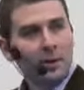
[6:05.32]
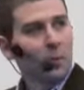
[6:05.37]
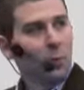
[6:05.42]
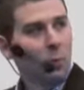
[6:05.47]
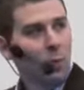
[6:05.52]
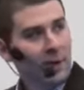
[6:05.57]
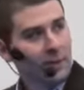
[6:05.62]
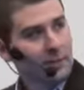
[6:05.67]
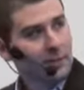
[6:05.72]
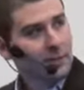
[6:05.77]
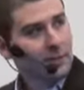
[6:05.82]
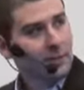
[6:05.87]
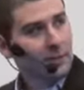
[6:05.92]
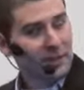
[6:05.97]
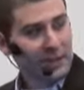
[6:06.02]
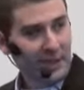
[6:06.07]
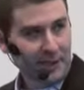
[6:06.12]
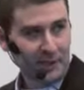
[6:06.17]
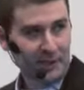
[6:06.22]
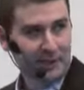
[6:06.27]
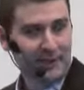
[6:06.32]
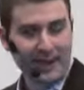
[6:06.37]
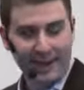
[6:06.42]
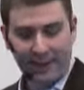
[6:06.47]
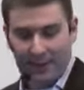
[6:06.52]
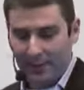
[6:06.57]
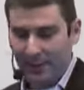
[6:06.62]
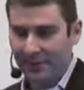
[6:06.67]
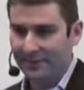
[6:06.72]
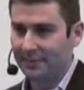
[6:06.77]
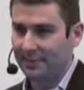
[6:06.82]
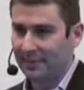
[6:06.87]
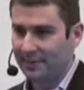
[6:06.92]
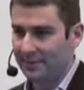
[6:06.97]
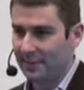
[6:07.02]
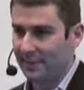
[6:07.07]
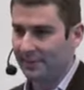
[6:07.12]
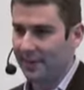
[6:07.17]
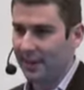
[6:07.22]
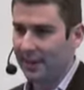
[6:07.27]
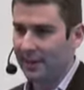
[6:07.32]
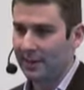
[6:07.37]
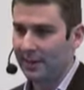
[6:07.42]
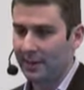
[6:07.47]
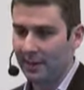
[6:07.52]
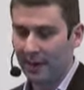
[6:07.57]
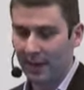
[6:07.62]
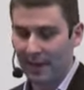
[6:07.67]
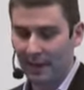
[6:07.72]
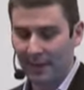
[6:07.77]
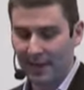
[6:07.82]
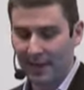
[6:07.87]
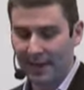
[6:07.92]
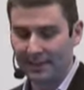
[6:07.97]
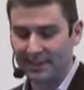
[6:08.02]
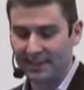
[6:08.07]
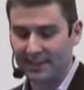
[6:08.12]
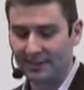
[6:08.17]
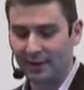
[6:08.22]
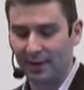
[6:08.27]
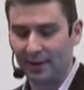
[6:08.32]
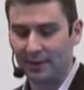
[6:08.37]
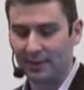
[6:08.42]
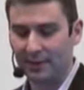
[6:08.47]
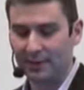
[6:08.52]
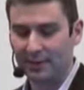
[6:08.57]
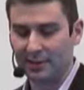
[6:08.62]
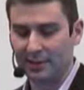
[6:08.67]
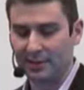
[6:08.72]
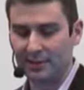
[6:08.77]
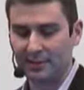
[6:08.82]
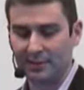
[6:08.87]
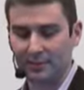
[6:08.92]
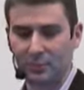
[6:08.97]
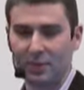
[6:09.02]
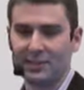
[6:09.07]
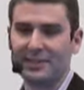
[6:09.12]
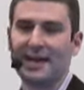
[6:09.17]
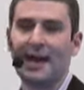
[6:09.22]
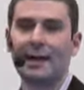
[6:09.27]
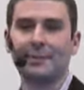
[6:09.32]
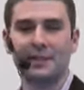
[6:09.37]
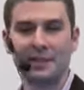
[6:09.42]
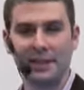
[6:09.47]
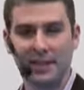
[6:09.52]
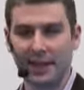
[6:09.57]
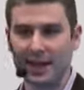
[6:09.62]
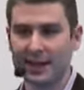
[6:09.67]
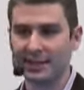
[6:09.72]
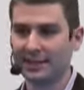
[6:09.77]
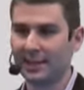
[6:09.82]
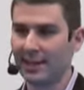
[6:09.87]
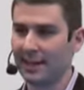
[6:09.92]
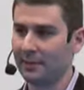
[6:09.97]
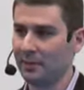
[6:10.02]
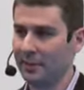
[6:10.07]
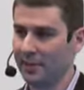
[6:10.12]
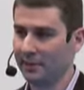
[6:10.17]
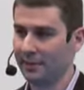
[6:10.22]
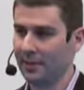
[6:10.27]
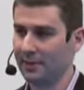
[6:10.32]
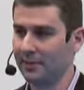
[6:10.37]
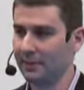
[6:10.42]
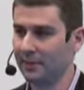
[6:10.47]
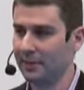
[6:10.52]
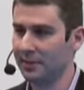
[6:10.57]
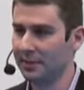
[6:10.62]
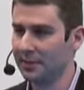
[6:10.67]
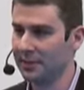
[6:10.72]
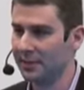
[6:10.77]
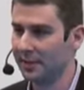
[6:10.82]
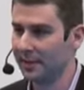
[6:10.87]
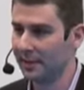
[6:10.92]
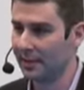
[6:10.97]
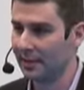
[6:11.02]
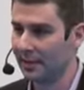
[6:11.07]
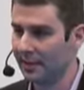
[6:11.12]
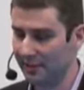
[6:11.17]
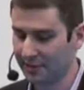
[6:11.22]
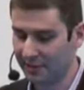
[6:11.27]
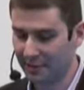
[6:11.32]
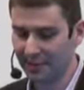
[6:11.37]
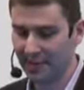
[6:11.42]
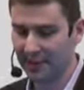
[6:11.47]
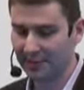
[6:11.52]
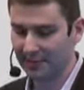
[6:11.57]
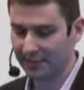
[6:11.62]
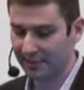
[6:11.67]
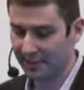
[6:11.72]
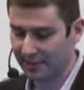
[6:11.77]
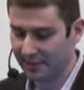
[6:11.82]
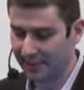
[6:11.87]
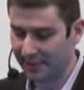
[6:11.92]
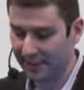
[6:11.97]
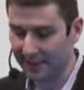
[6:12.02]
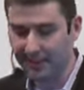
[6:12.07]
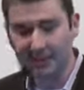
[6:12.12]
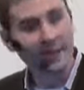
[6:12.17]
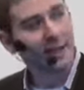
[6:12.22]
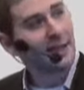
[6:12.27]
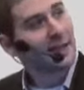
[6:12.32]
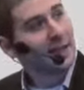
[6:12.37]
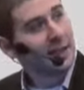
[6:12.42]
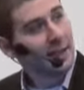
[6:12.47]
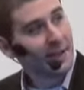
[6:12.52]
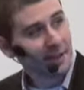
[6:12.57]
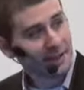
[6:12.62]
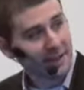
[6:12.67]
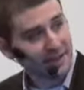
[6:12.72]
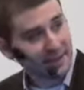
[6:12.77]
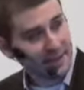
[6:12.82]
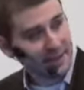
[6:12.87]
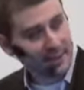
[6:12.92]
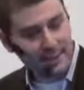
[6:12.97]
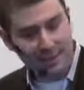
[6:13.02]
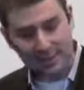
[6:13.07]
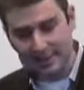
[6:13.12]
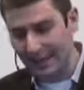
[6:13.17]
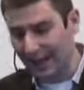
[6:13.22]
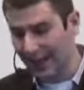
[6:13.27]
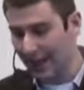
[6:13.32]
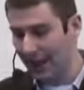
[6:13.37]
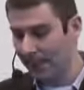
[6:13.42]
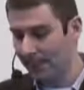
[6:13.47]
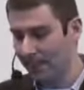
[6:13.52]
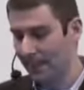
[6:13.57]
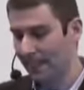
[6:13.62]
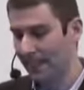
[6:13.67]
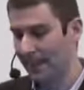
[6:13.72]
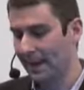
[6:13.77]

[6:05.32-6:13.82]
One particular takeaway from the survey, we asked these marketers, what types of content will you be producing for 2013? And you can see at the top,